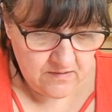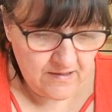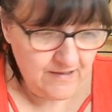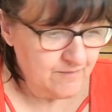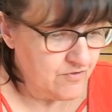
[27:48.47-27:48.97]

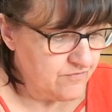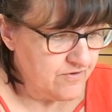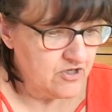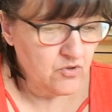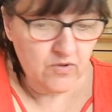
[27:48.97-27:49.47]
And I'm not
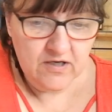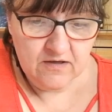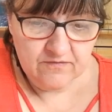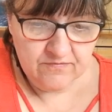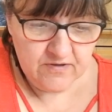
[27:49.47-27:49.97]
very quick
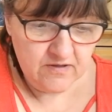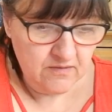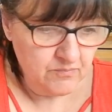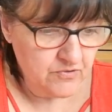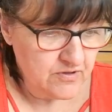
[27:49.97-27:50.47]
of
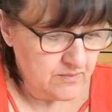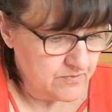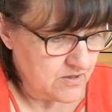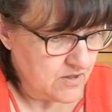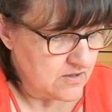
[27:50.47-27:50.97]
putting up
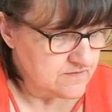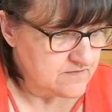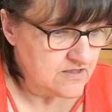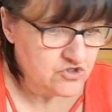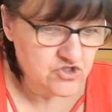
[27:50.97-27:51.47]
cards.
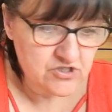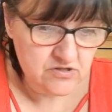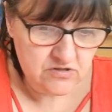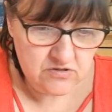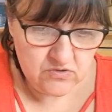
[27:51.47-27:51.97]
Then it's just
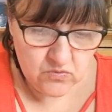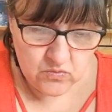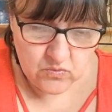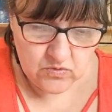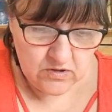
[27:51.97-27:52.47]

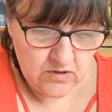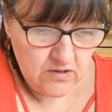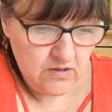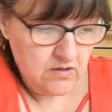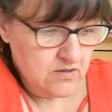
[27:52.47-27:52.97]
all,
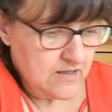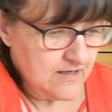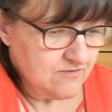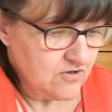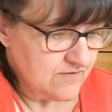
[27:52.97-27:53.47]
and
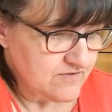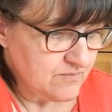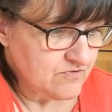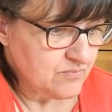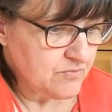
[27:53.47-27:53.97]
you've got to have
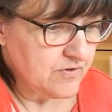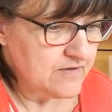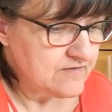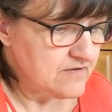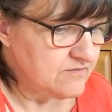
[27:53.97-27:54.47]
some
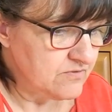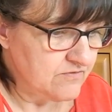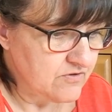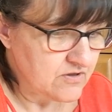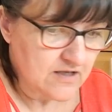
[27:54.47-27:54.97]
surprises when
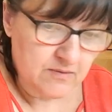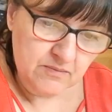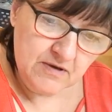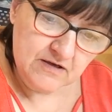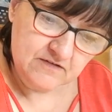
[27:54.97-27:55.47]
you're going to get the
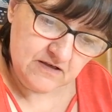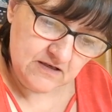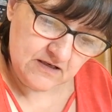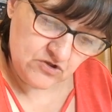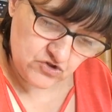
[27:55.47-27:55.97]
magazine,
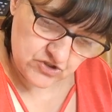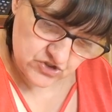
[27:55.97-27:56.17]
and it's just